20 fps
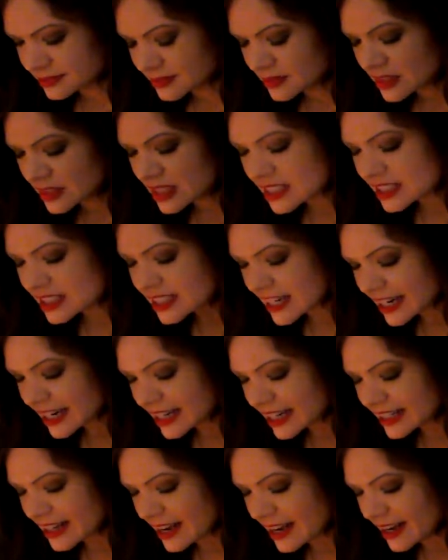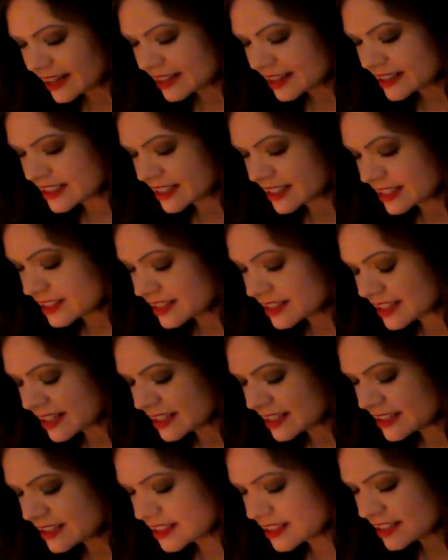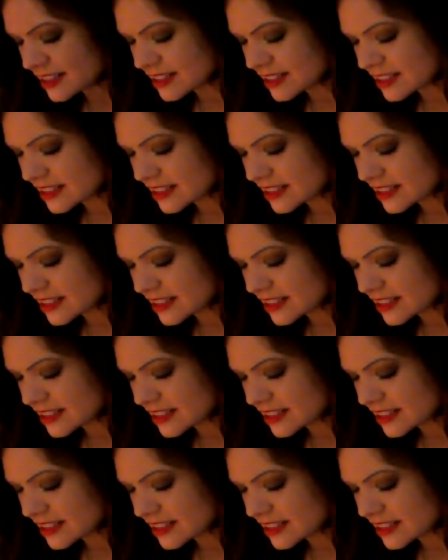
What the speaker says: stayed at a distance